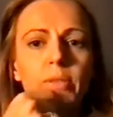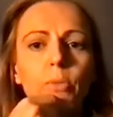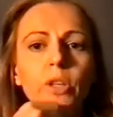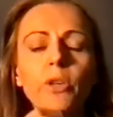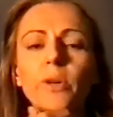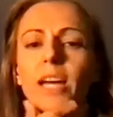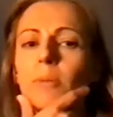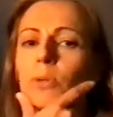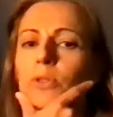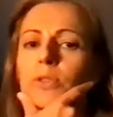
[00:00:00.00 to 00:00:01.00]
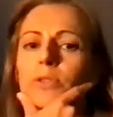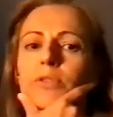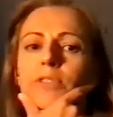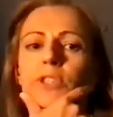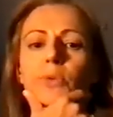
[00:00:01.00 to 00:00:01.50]
Were you able to
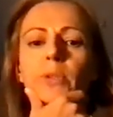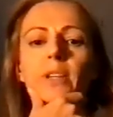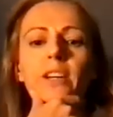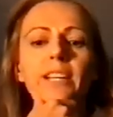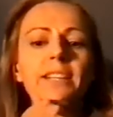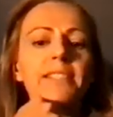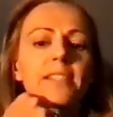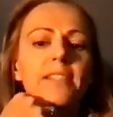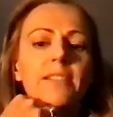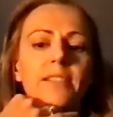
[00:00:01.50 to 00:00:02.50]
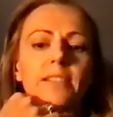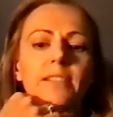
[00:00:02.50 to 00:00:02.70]
visualize and